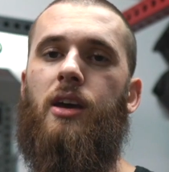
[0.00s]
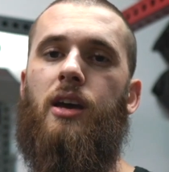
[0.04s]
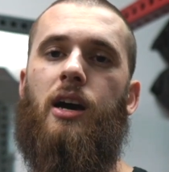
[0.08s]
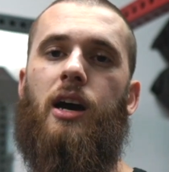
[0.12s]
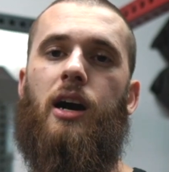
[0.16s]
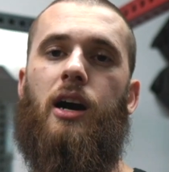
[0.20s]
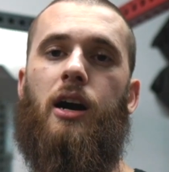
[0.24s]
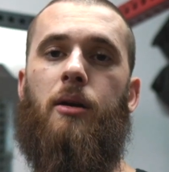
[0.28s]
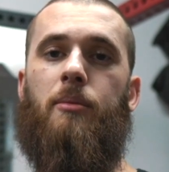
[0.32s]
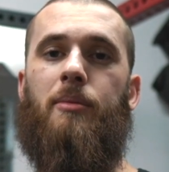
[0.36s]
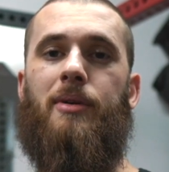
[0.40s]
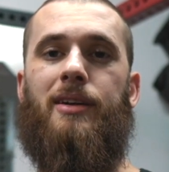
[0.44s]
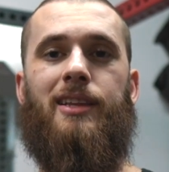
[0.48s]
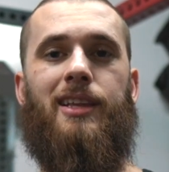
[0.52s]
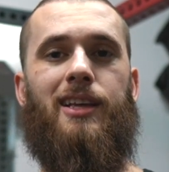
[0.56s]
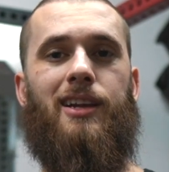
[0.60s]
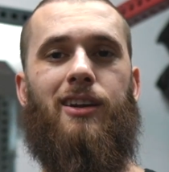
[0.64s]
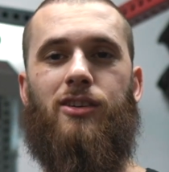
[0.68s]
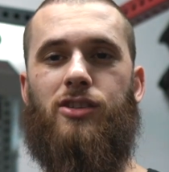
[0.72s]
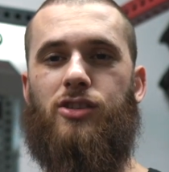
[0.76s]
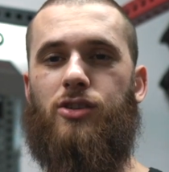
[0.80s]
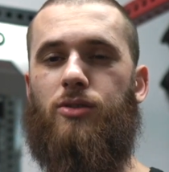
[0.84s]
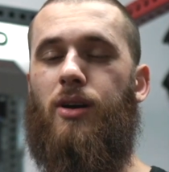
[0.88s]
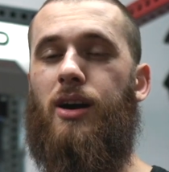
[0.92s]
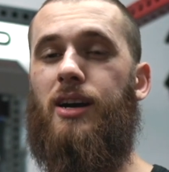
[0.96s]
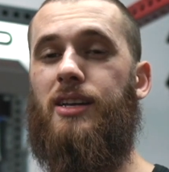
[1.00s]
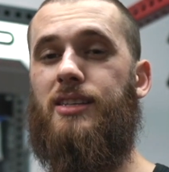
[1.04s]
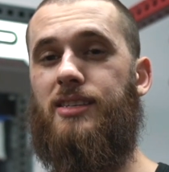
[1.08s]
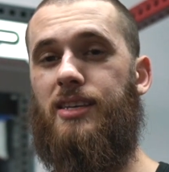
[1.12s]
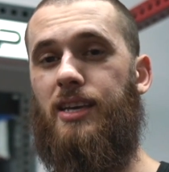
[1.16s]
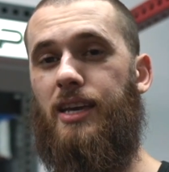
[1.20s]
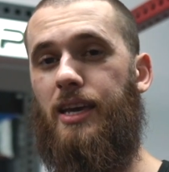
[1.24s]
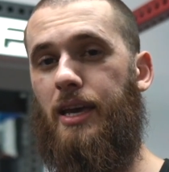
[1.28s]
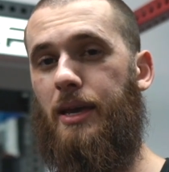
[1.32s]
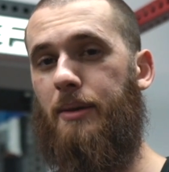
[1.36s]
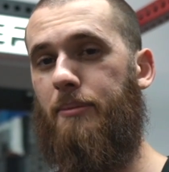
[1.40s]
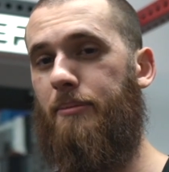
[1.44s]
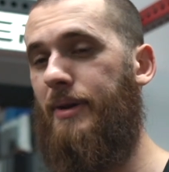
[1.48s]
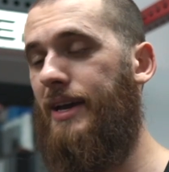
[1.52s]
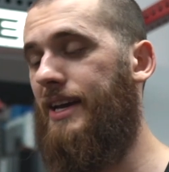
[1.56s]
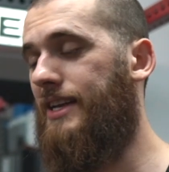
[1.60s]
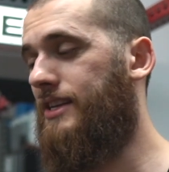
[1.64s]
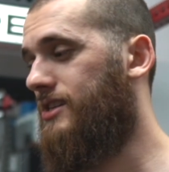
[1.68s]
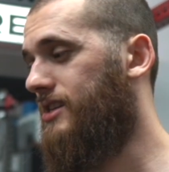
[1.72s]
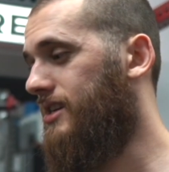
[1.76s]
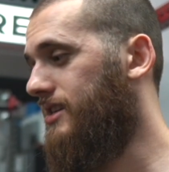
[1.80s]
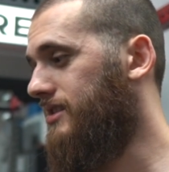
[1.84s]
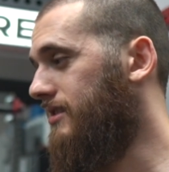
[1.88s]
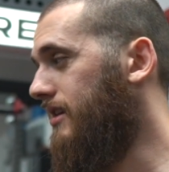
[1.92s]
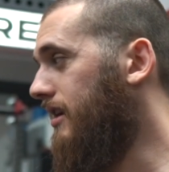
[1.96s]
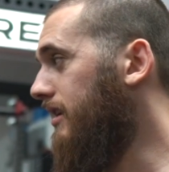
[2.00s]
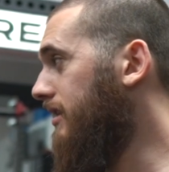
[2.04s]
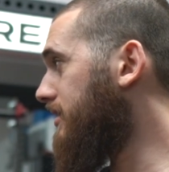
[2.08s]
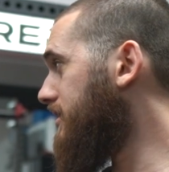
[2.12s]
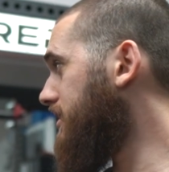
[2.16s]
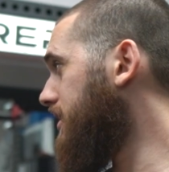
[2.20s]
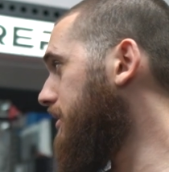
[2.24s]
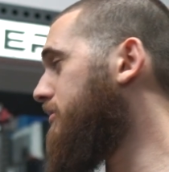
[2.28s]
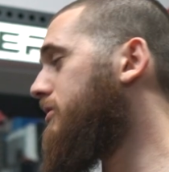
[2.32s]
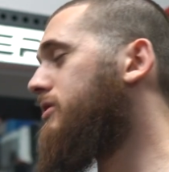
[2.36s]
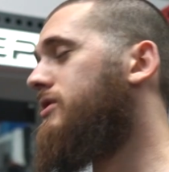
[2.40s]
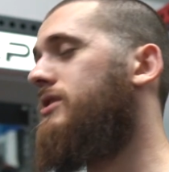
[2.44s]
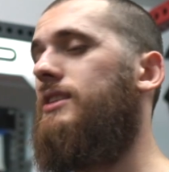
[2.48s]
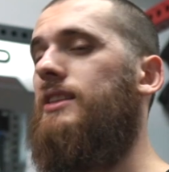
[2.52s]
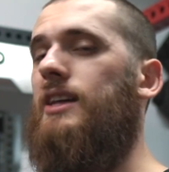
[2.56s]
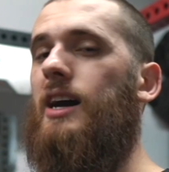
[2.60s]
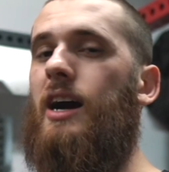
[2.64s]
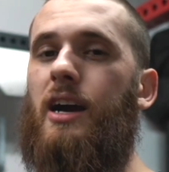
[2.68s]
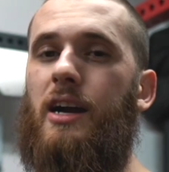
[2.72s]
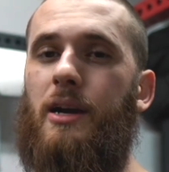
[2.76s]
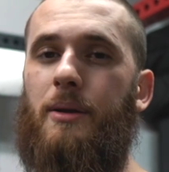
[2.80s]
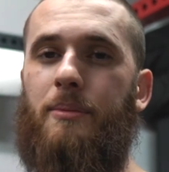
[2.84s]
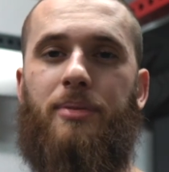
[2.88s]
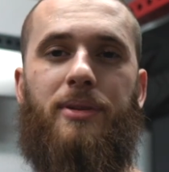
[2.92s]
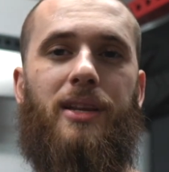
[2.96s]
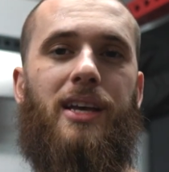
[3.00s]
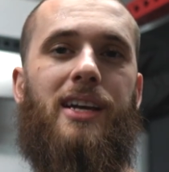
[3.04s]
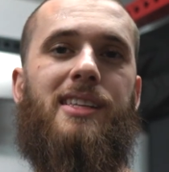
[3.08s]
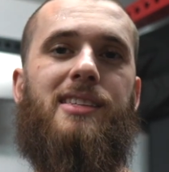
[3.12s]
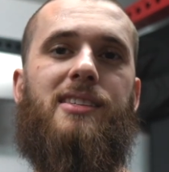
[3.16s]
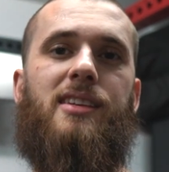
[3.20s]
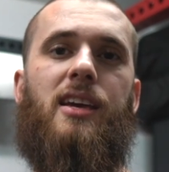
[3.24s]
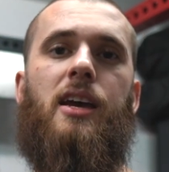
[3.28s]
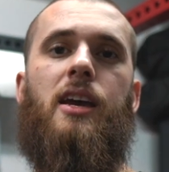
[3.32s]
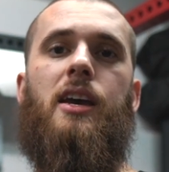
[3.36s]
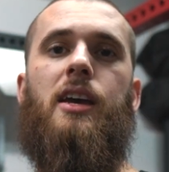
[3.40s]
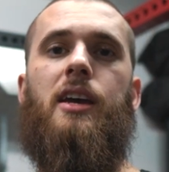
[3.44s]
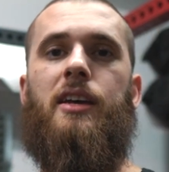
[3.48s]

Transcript: And then on squats and bench, as long as I'm using the iron plates,